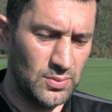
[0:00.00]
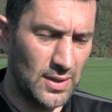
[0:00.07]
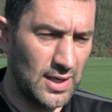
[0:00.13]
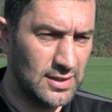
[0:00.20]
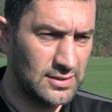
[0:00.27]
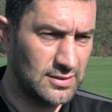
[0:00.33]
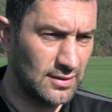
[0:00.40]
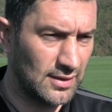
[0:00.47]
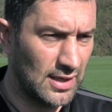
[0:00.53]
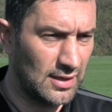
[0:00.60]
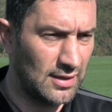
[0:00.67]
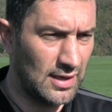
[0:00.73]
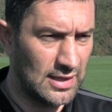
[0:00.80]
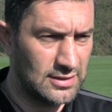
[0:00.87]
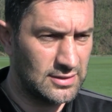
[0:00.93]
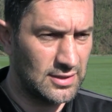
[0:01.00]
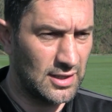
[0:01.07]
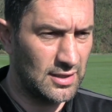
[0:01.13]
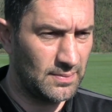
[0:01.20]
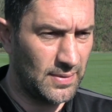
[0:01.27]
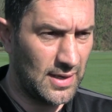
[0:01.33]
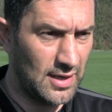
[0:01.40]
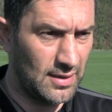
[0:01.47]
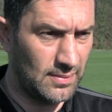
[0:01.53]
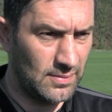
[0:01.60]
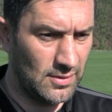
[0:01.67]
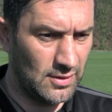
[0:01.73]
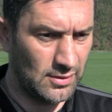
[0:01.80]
wise they're getting their heads turned by